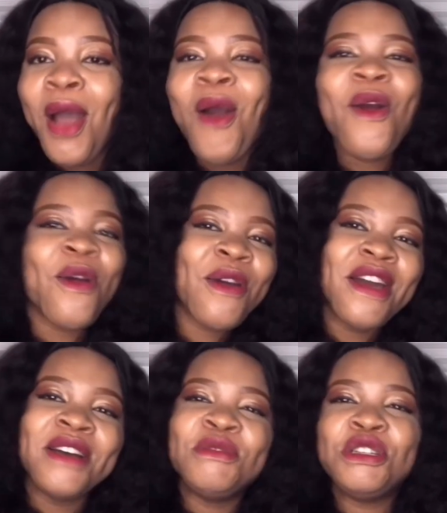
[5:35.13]

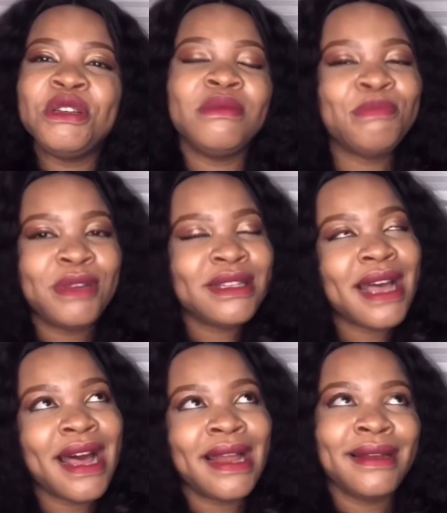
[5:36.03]
Or she bought
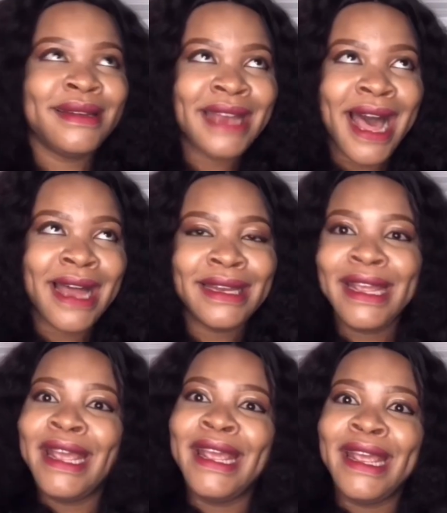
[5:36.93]
her dad
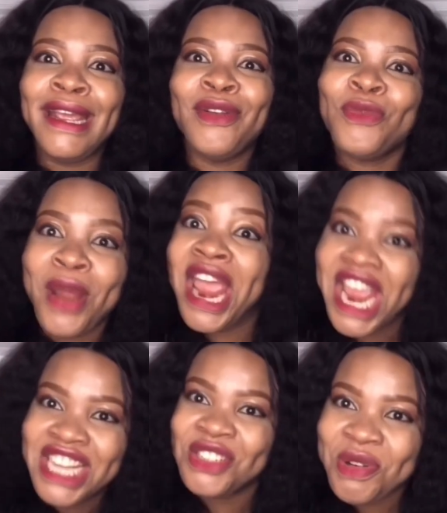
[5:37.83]
a
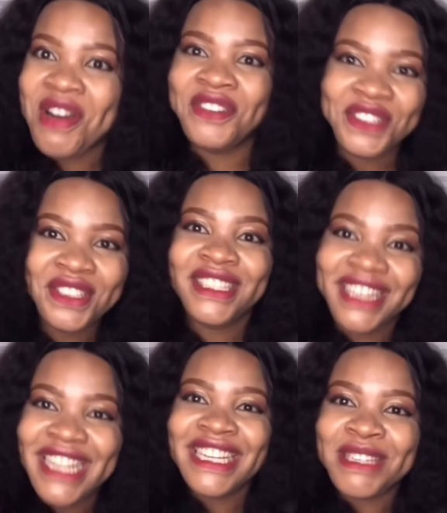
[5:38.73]
Range Rover, the
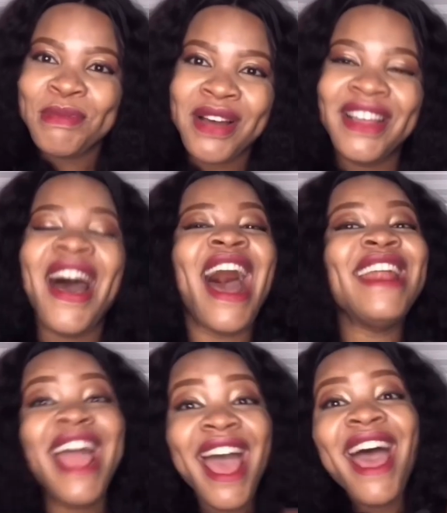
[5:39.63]
latest model, and
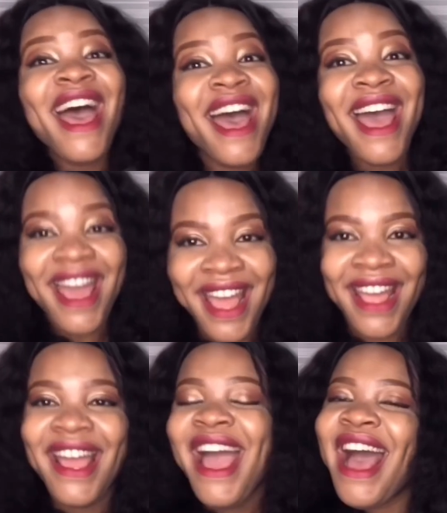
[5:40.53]
yay!